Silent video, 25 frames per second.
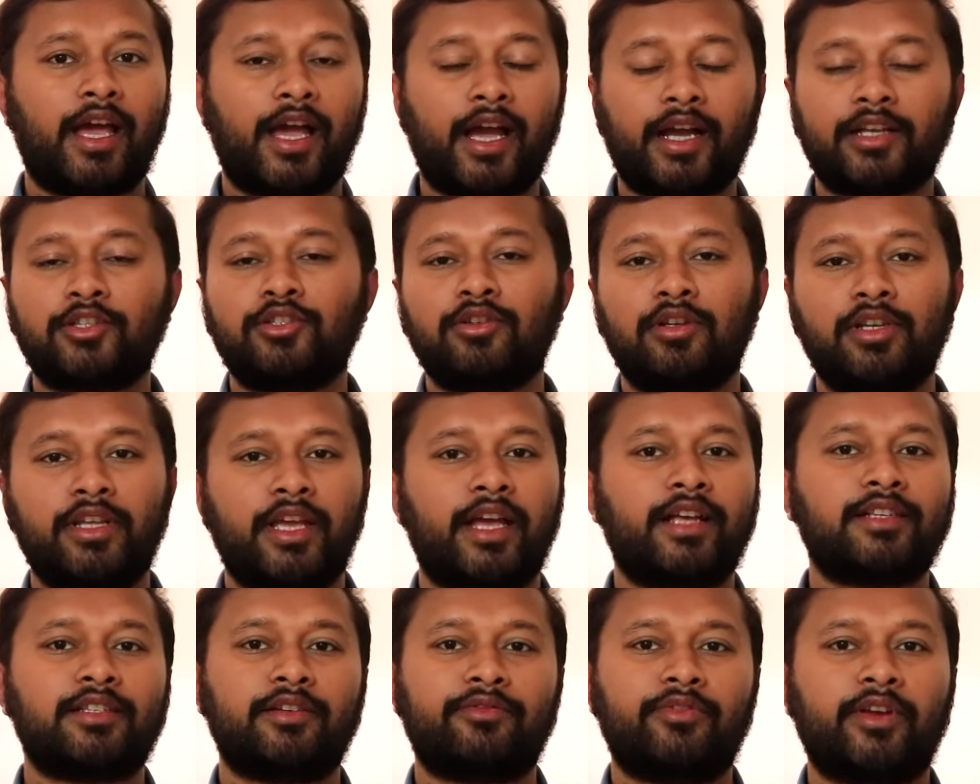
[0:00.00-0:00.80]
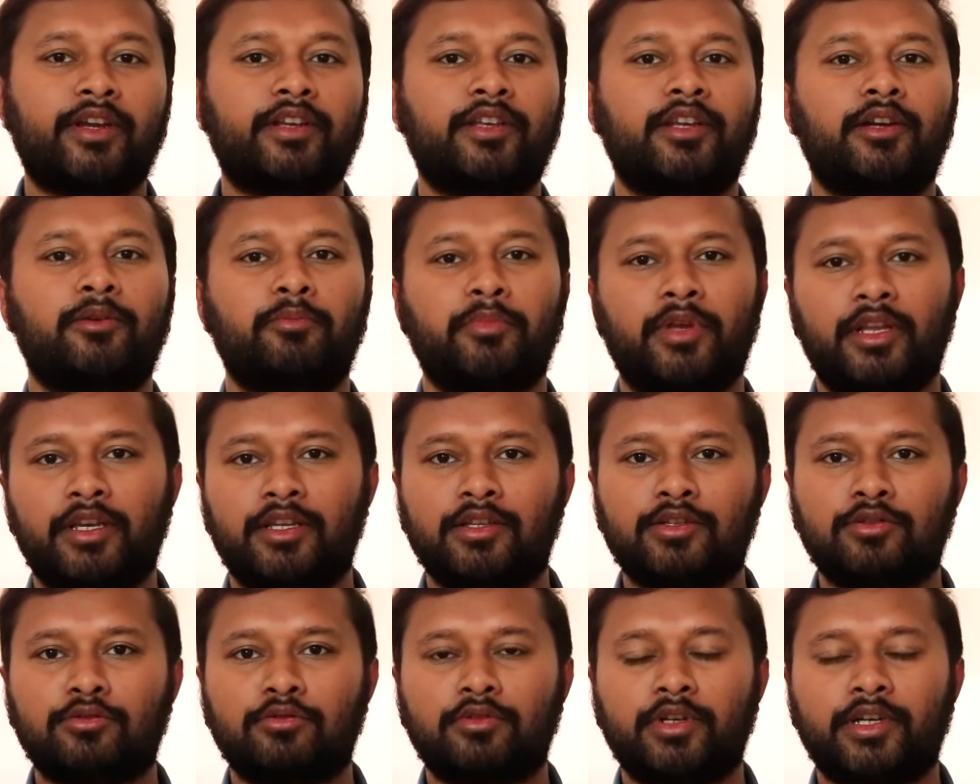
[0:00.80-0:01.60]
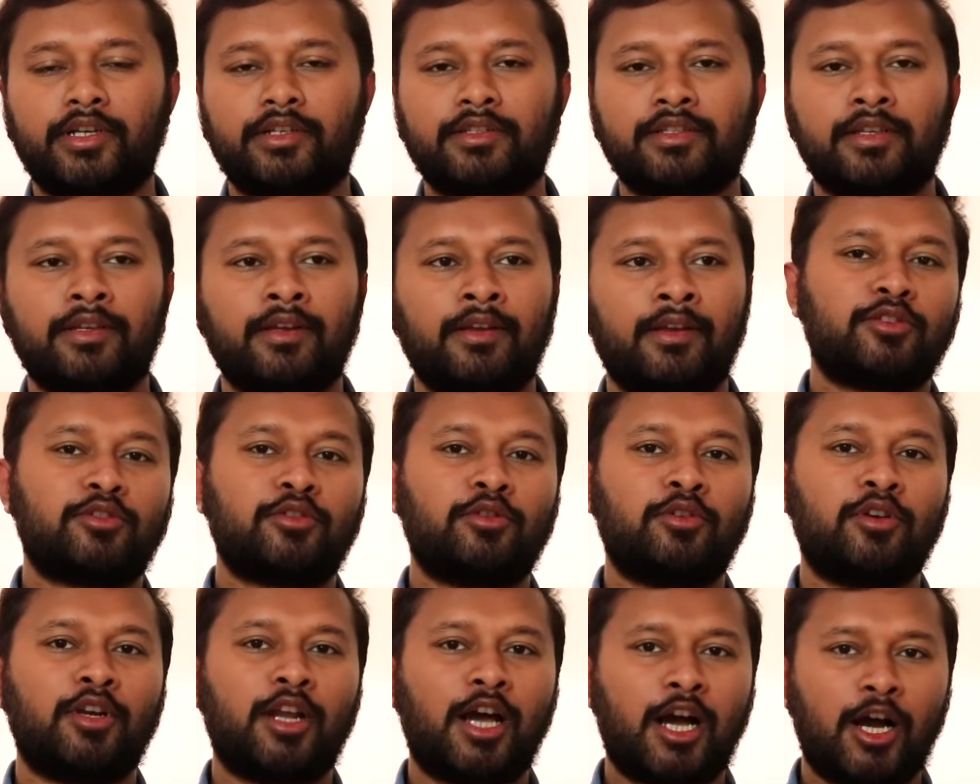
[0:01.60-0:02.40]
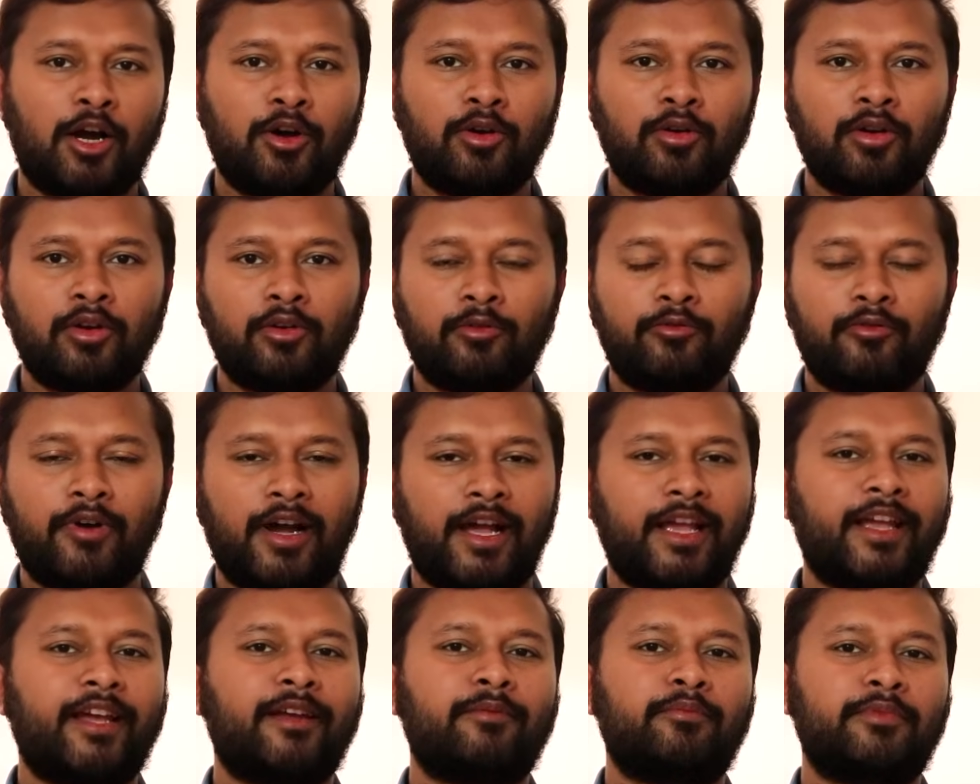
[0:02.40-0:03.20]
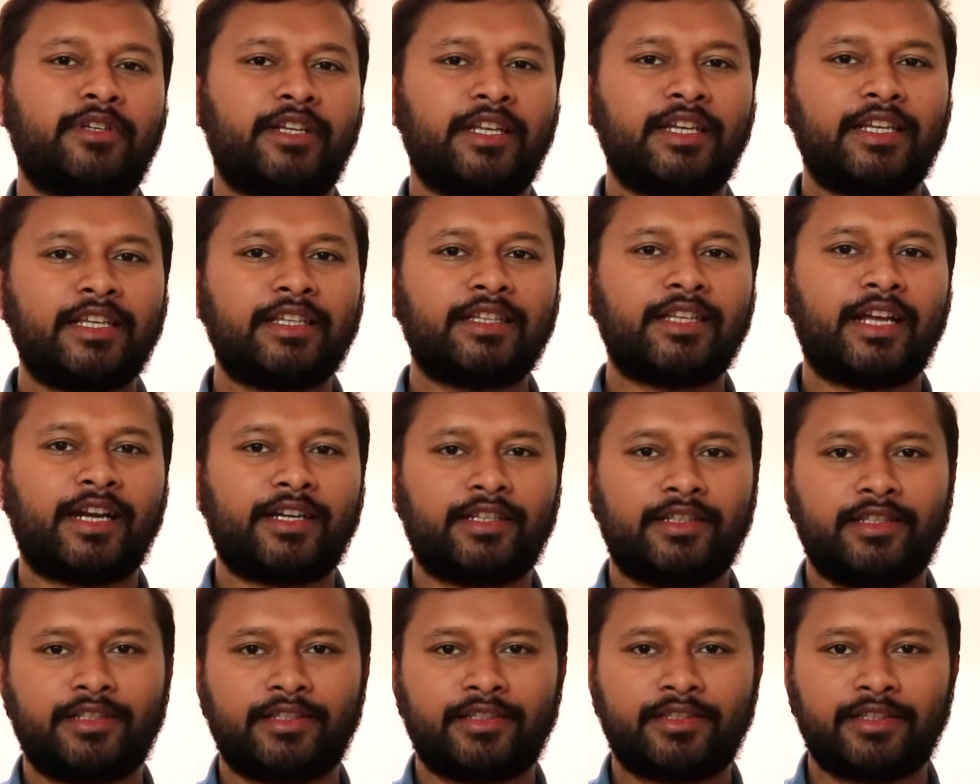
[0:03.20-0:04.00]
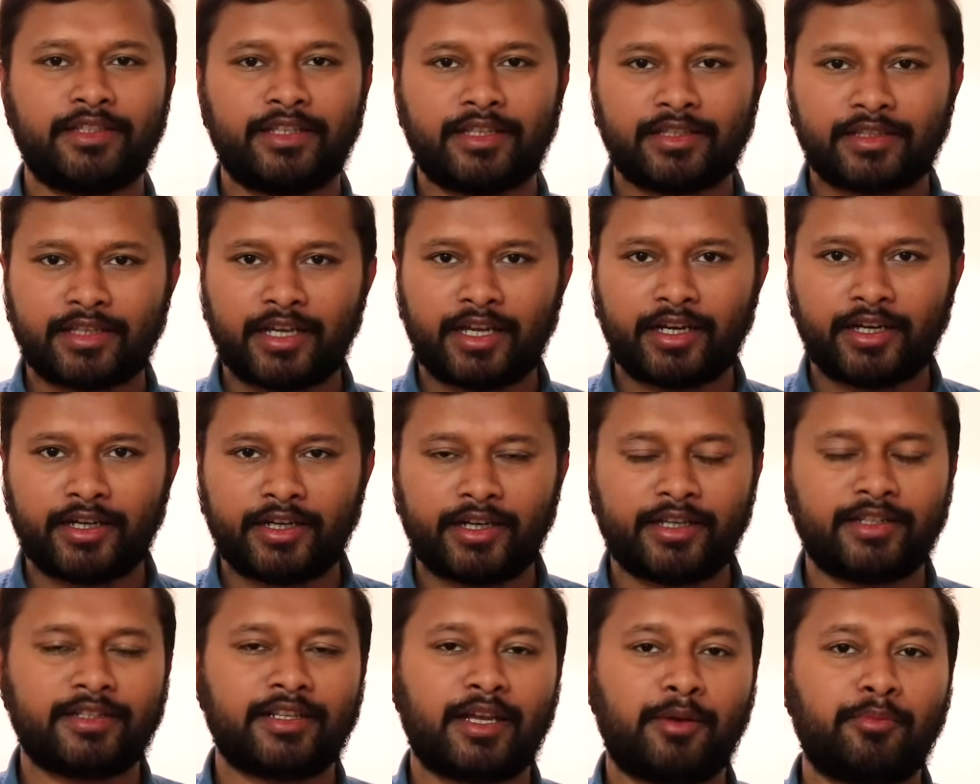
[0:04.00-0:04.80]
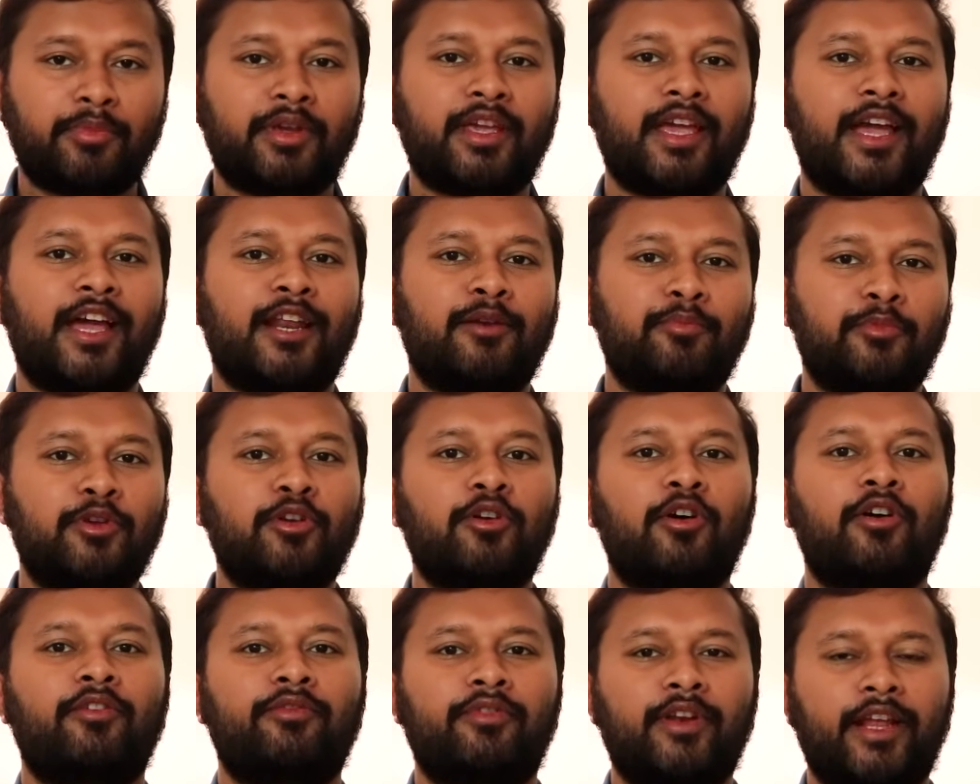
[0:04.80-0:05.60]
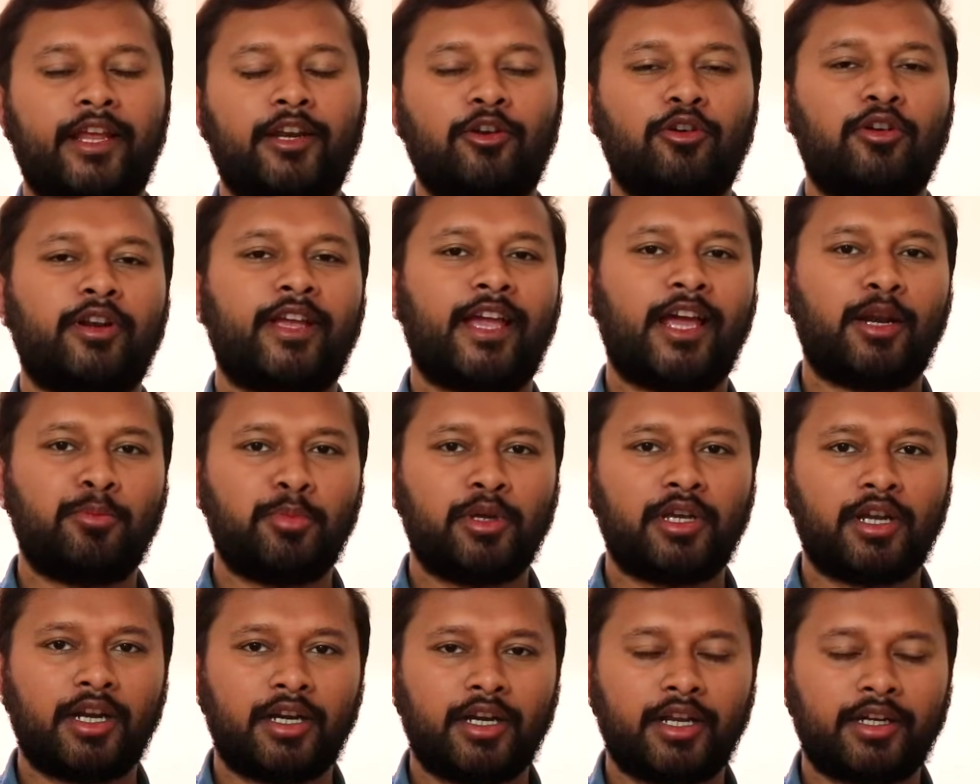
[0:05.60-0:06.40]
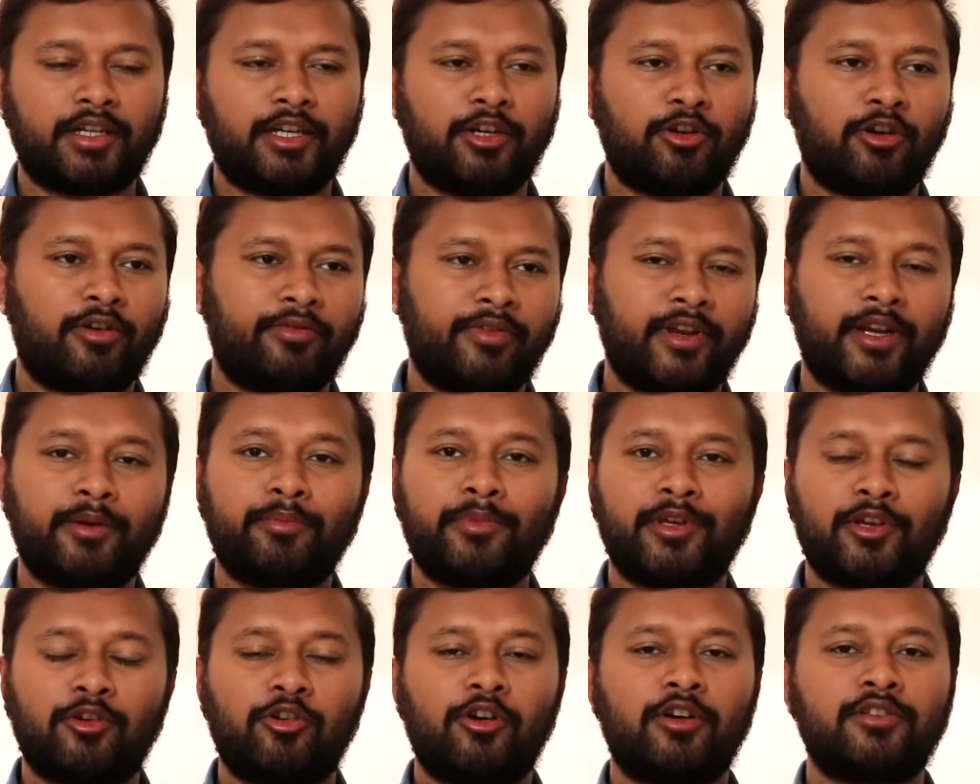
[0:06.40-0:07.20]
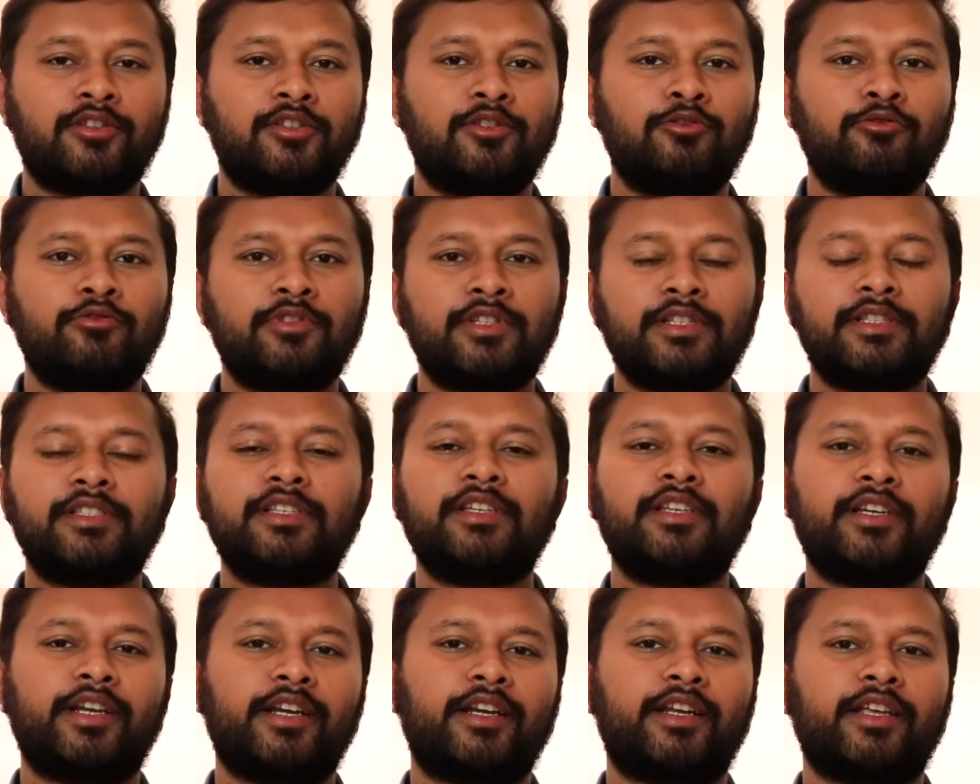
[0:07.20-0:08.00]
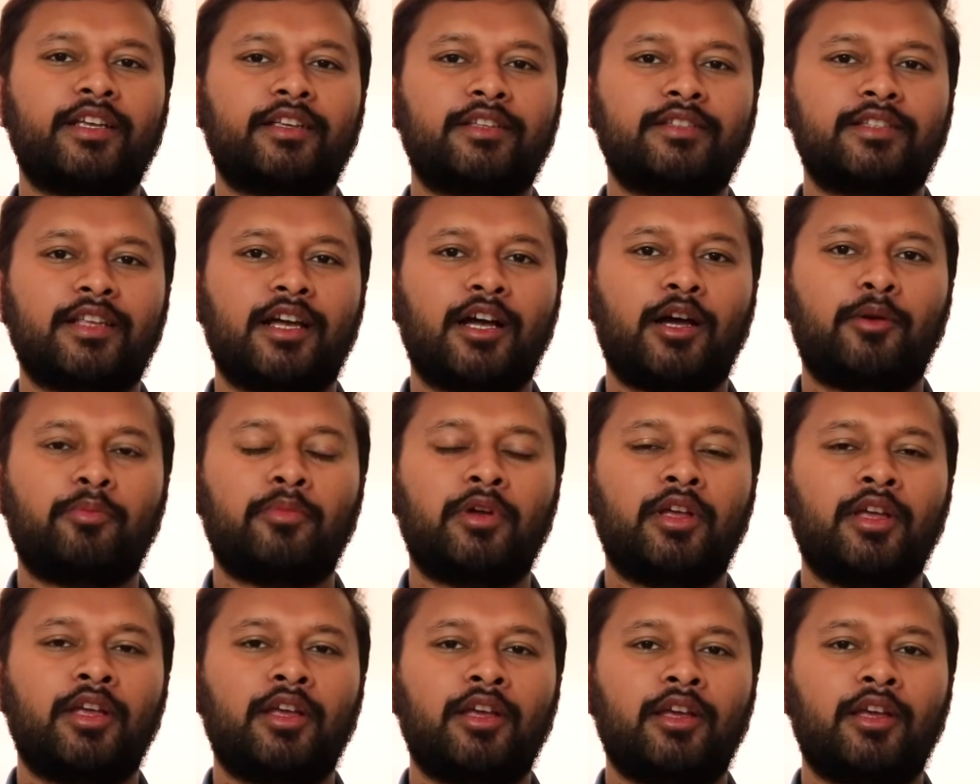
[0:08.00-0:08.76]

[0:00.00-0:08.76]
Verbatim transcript: actually has affected many students so now why I'm telling that this CSIR net exam can be offline or can be conducted offline because UGC net exam,